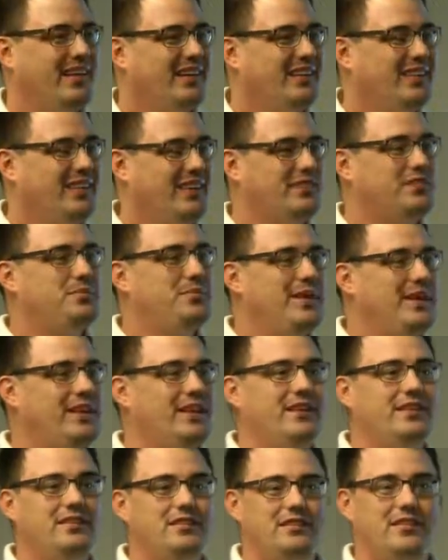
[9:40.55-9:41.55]
This
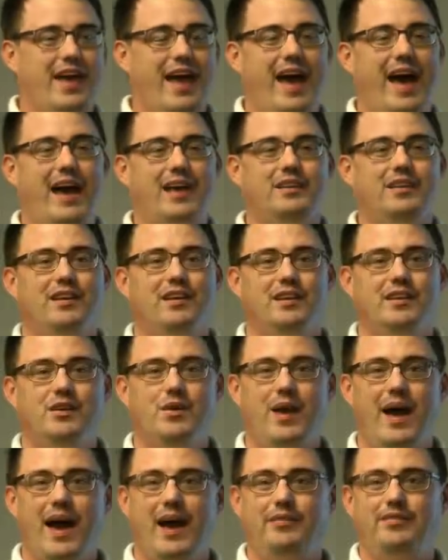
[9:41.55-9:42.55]
means that you
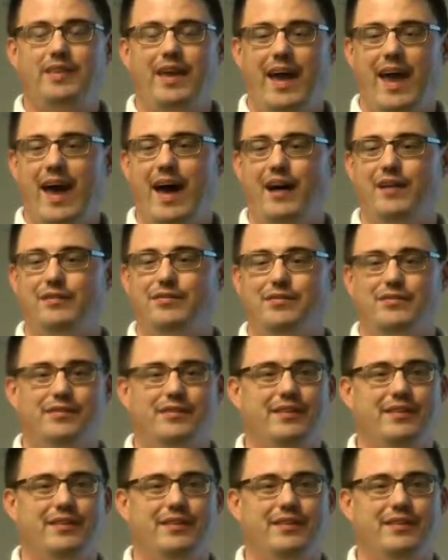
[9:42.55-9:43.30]
have to have